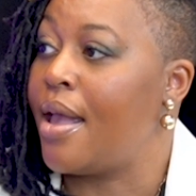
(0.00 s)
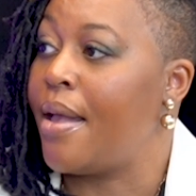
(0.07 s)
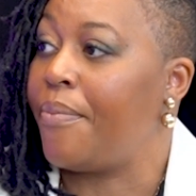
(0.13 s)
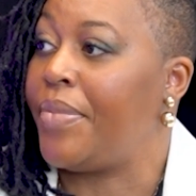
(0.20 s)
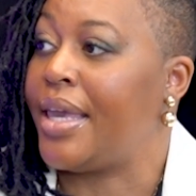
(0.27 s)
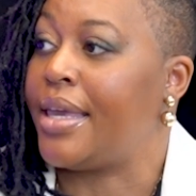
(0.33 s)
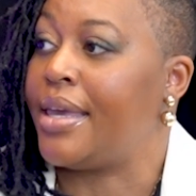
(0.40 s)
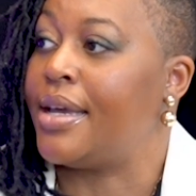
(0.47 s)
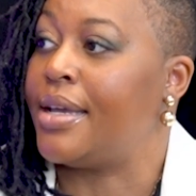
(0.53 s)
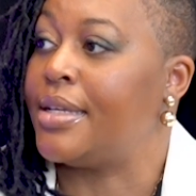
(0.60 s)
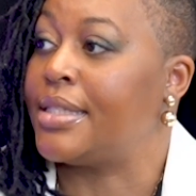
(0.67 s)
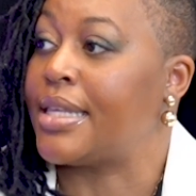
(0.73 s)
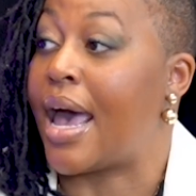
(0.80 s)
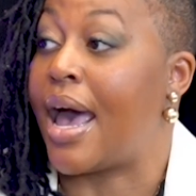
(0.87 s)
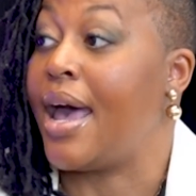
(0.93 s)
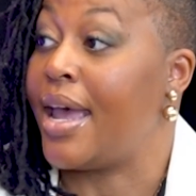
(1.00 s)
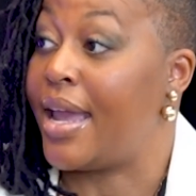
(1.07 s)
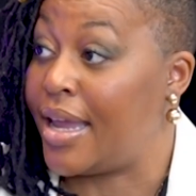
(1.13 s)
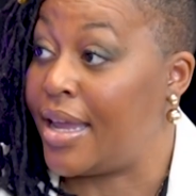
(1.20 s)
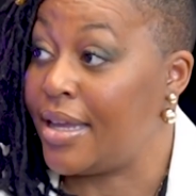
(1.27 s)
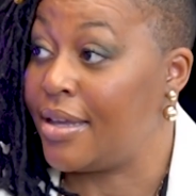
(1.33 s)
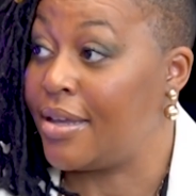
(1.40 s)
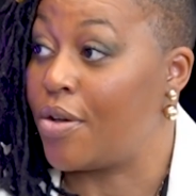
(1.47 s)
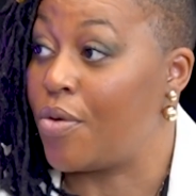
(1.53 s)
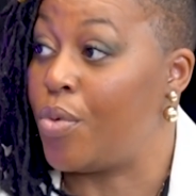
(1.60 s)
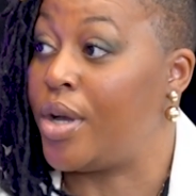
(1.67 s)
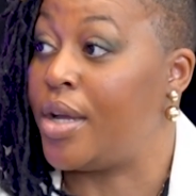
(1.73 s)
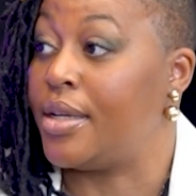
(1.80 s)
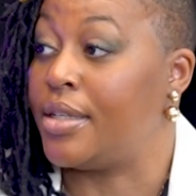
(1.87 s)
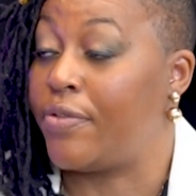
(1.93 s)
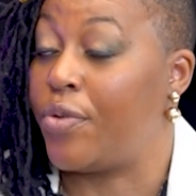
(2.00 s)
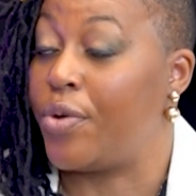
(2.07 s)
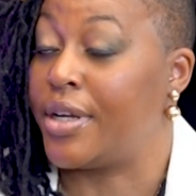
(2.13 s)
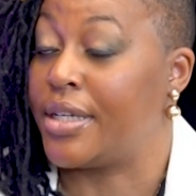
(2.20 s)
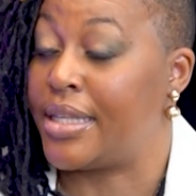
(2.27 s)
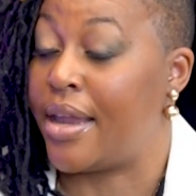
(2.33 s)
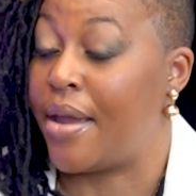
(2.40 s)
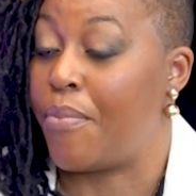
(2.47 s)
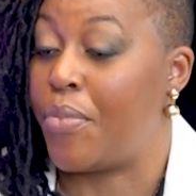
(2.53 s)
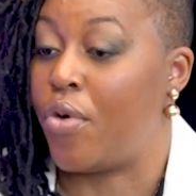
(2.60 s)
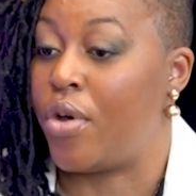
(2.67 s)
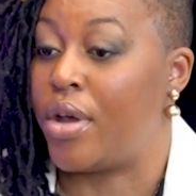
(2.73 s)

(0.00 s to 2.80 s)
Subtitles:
because I was, for example,